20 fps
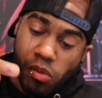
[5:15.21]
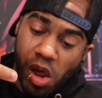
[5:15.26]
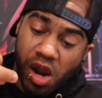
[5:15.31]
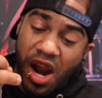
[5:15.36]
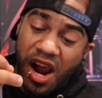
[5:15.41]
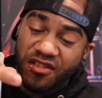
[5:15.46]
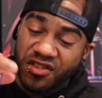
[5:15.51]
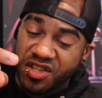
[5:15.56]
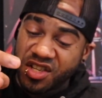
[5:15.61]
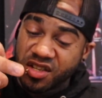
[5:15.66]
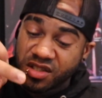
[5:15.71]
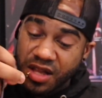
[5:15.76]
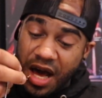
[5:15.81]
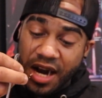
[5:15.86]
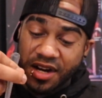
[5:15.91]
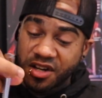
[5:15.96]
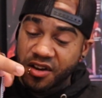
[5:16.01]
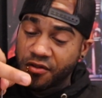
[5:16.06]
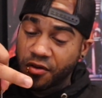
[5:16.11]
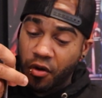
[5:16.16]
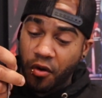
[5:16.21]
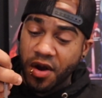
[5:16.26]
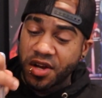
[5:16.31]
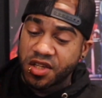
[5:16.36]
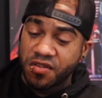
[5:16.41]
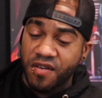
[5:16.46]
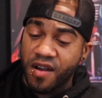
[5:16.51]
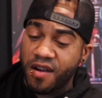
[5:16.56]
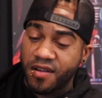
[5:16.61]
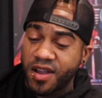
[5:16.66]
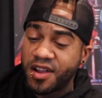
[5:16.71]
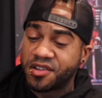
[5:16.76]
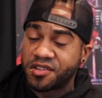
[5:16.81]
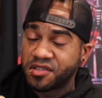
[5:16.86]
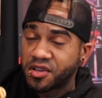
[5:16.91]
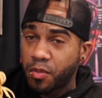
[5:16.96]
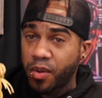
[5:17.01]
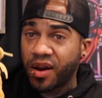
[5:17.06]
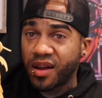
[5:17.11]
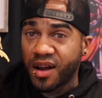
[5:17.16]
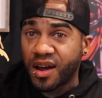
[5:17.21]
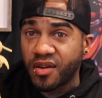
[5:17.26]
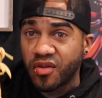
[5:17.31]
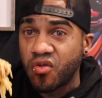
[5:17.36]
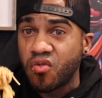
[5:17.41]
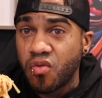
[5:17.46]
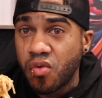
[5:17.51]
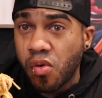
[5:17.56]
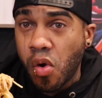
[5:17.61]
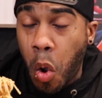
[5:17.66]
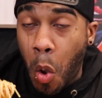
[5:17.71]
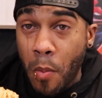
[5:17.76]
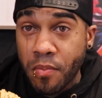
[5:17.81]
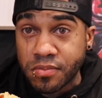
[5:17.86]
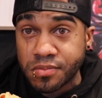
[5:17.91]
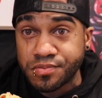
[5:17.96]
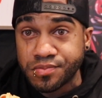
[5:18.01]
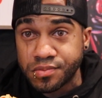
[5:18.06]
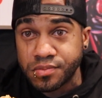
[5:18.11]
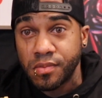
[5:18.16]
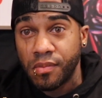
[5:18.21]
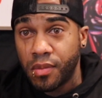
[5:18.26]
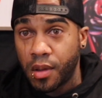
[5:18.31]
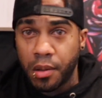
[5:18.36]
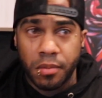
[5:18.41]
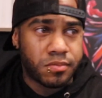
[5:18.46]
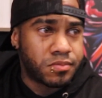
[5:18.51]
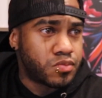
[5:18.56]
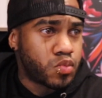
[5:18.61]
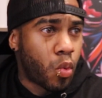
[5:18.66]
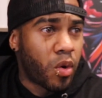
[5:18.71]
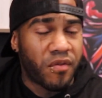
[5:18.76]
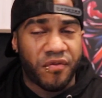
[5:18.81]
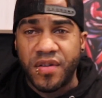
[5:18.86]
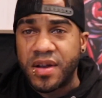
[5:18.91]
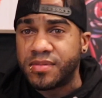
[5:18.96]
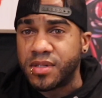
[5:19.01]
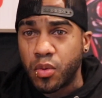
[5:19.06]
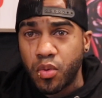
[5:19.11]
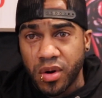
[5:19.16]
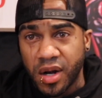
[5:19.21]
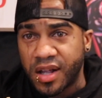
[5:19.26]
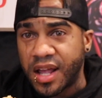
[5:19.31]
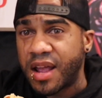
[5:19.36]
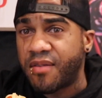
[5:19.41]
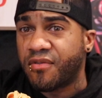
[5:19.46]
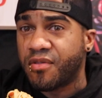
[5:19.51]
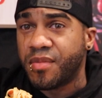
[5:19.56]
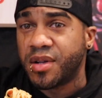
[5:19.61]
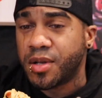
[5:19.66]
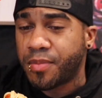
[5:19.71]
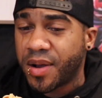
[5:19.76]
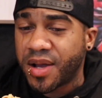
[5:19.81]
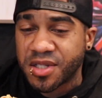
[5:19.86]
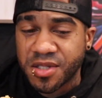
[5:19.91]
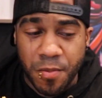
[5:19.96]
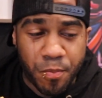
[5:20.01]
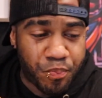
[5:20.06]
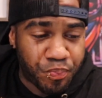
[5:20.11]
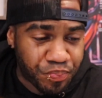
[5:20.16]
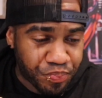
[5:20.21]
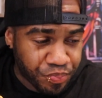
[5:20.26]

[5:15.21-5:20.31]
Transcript: And I've seen a lot of different crazy variations depending on who, what family, where it came from, eat pasta.